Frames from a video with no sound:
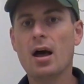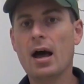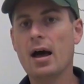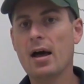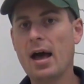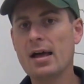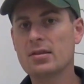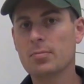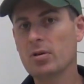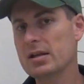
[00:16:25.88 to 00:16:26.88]

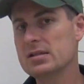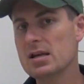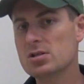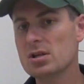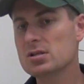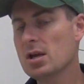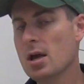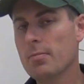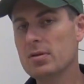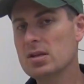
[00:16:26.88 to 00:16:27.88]
at the plantations.
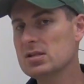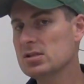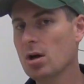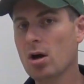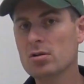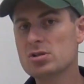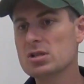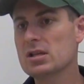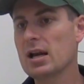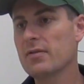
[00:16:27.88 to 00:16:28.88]
But this is all
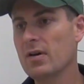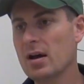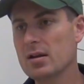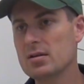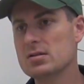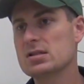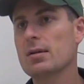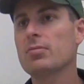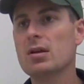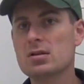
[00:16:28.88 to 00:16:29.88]
just kind of
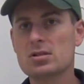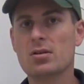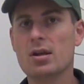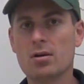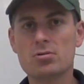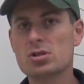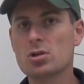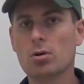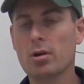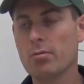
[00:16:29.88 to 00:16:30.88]
something so they don't just
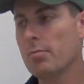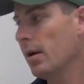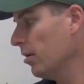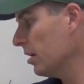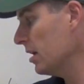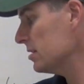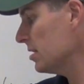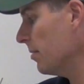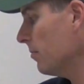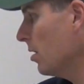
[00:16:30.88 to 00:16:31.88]
totally rebel against
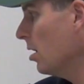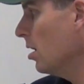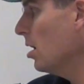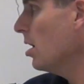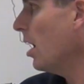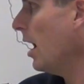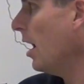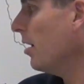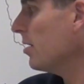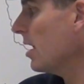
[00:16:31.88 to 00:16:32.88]
them.
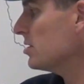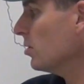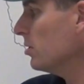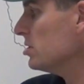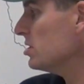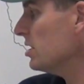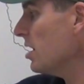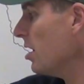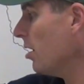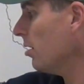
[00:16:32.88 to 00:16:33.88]
And so what you
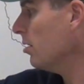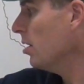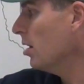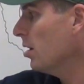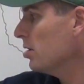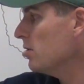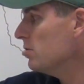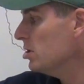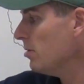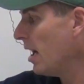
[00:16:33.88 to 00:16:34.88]
see here,
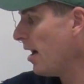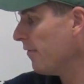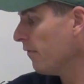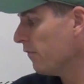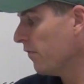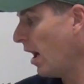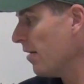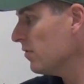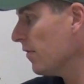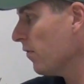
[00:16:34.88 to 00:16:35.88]
you do have
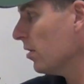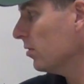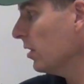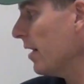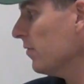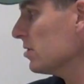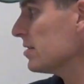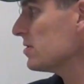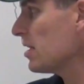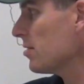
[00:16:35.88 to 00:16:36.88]
5 different
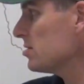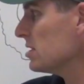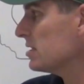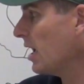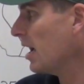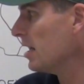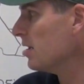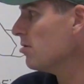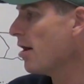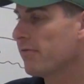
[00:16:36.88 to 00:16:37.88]
levels of Southern
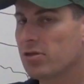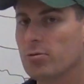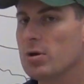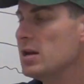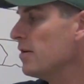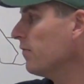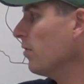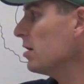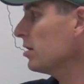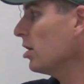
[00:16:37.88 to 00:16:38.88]
society. You have 3
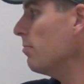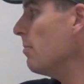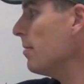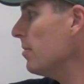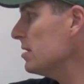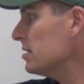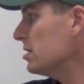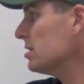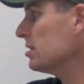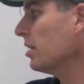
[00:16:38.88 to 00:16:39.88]
different commitments
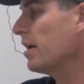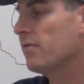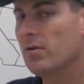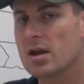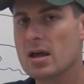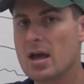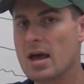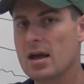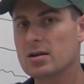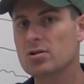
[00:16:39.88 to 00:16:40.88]
to slavery
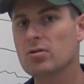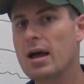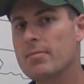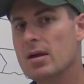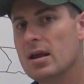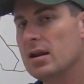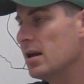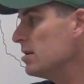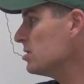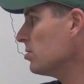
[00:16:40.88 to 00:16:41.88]
and climate and
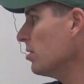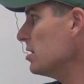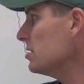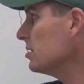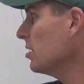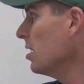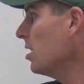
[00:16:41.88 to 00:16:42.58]
industries,